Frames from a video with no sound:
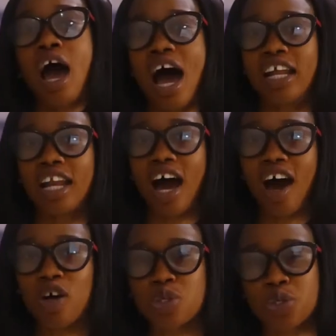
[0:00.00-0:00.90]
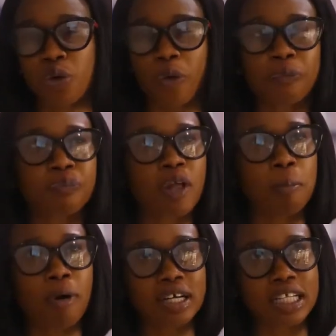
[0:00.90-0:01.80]
And also,
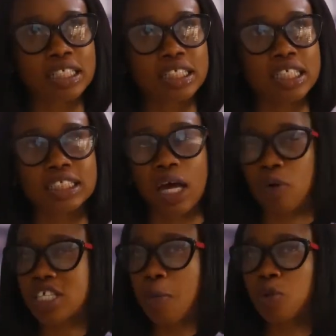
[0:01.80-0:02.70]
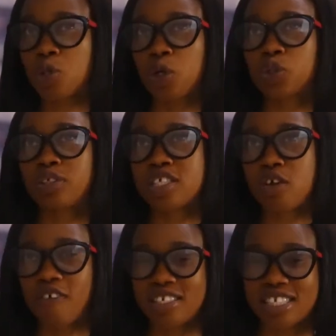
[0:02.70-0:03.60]
more than this, I was able to also
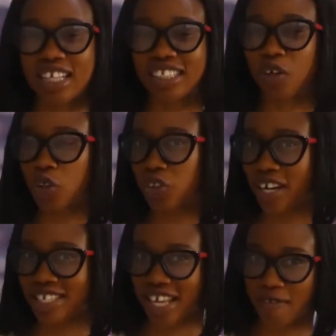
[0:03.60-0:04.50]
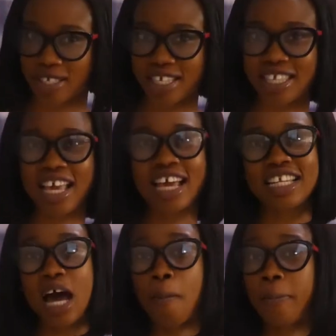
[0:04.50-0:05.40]
discover certain cultural services
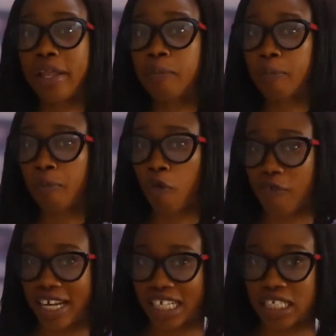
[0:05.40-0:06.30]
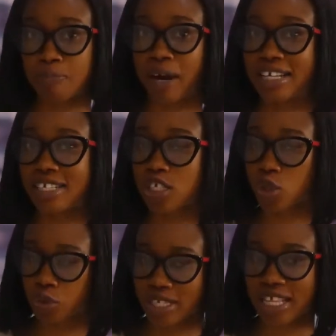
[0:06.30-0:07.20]
that are being provided by
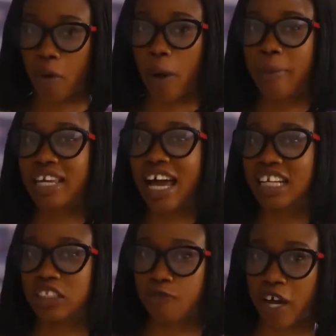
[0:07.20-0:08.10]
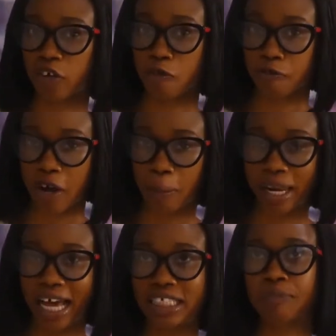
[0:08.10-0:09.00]
these trees that were being identified on
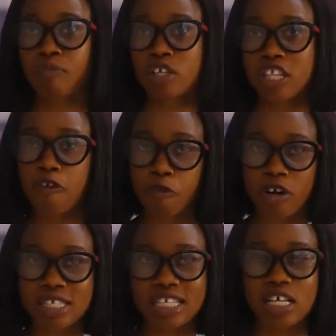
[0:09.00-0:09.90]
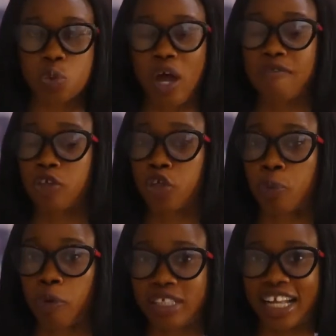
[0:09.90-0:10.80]
farmland. Take for instance, we have the
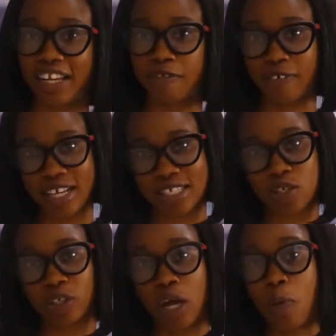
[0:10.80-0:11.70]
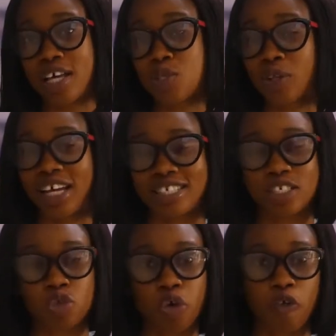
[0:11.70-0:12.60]
Nubodia levates, otherwise known as
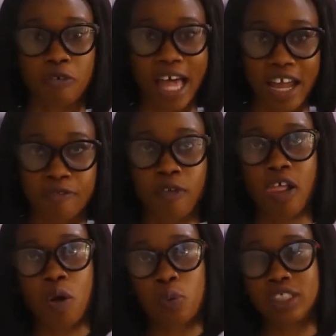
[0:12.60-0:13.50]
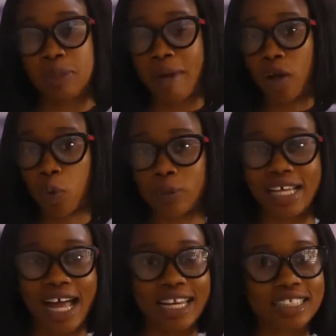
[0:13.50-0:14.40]
the tree of life, which in my local
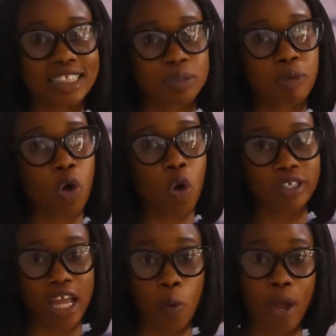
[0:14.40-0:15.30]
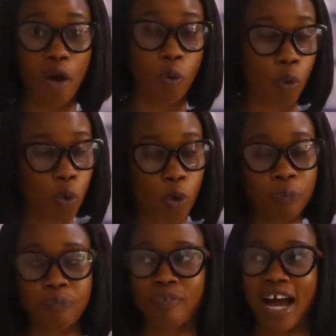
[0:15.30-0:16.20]
dialect is being called Ewe
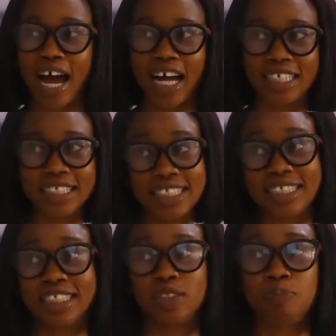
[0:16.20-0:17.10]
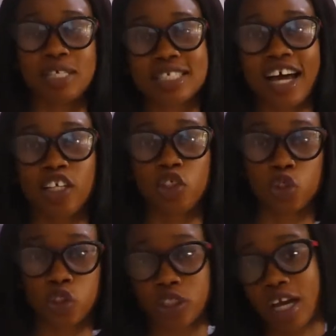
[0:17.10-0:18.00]
Akoko, and this is
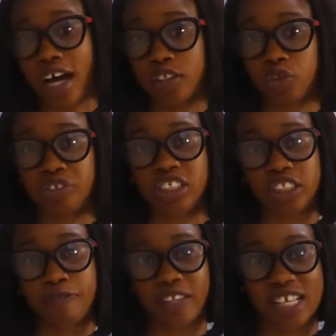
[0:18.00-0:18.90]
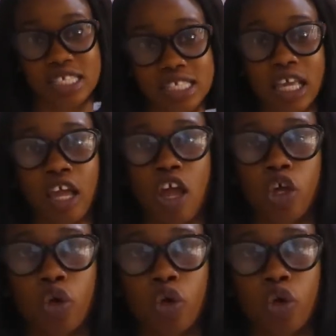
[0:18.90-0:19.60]
basically used during chieftaincy, you